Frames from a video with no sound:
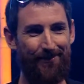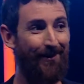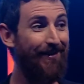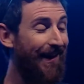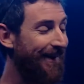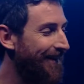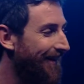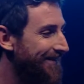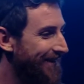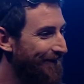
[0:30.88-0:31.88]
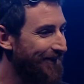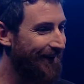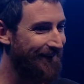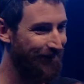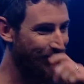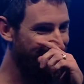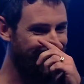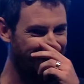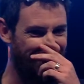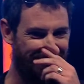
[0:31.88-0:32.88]
beyond that, you know, as an advertising
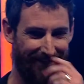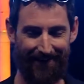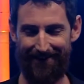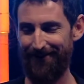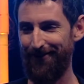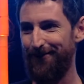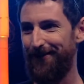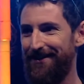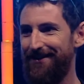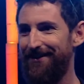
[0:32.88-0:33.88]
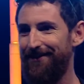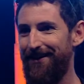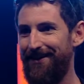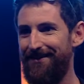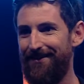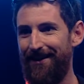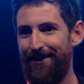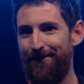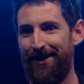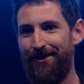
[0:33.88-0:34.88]
person, it's like it's a real pleasure to be set
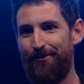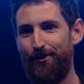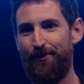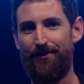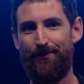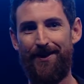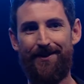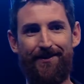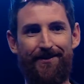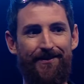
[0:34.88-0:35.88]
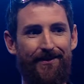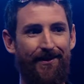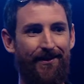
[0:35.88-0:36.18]
among a group of speakers